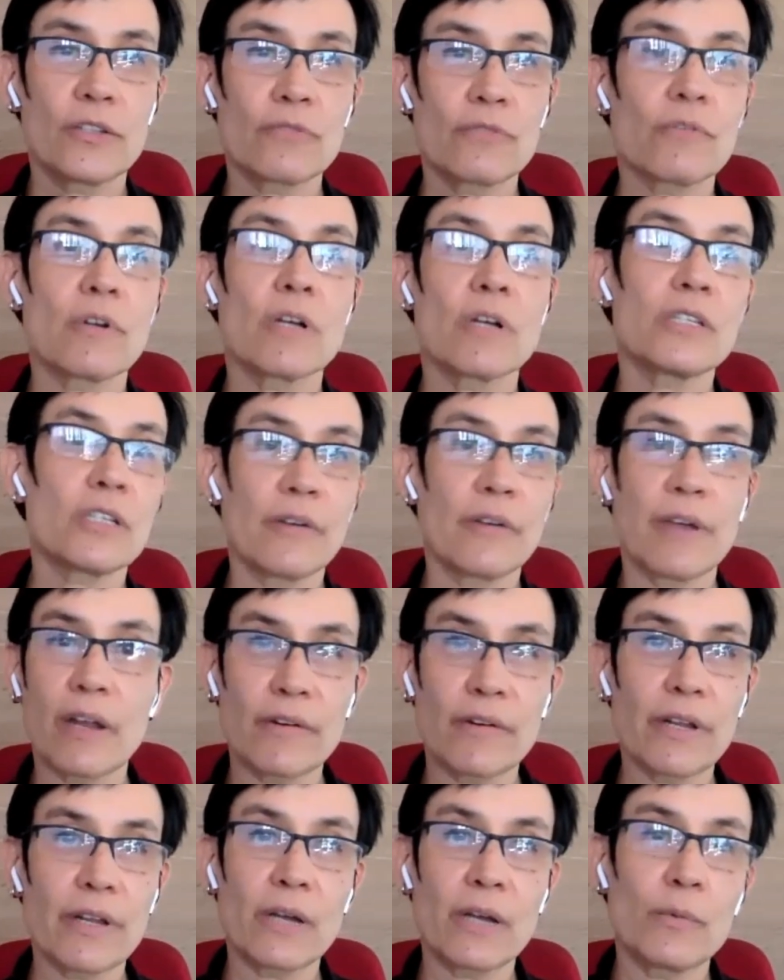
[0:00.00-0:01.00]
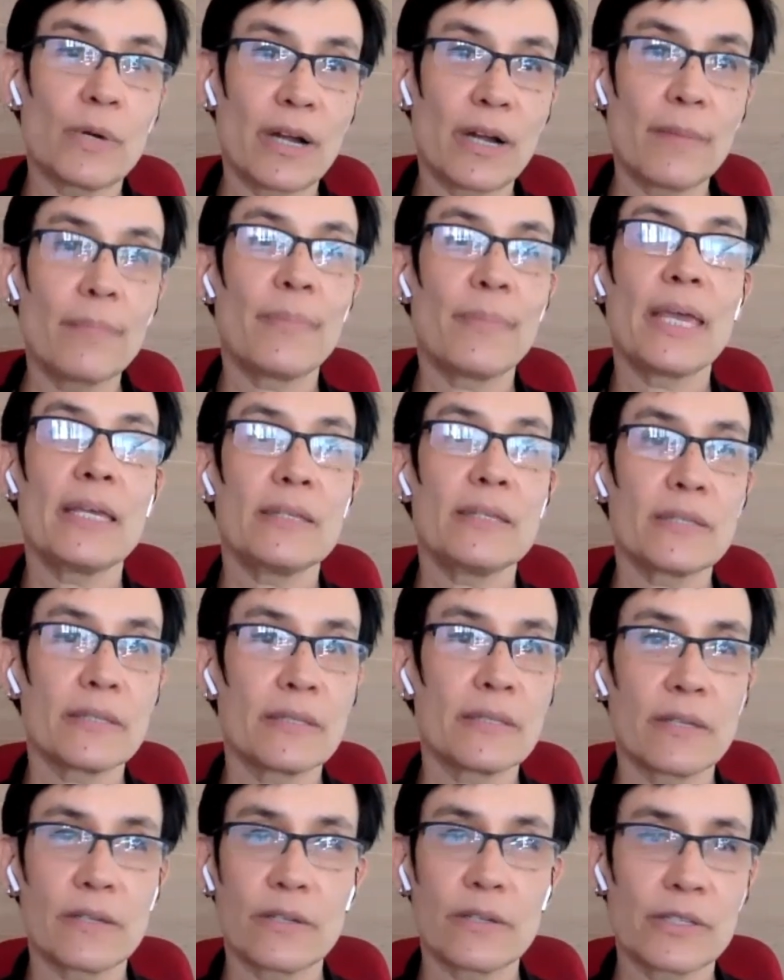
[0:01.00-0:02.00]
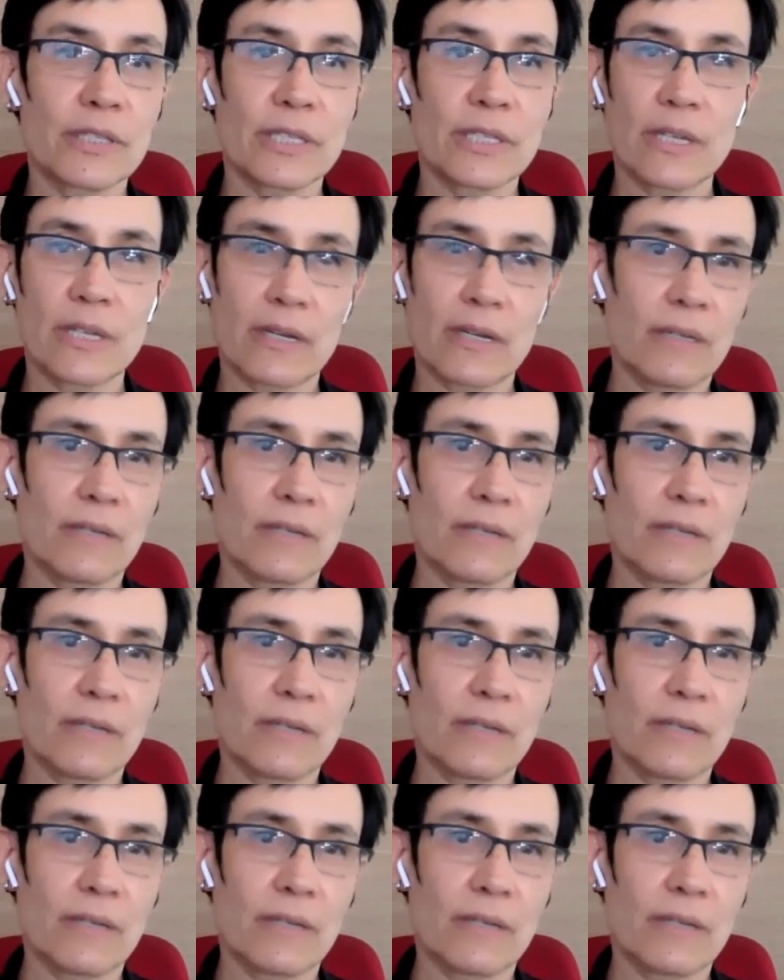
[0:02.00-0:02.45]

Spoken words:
Toronto area, where I'm based, it's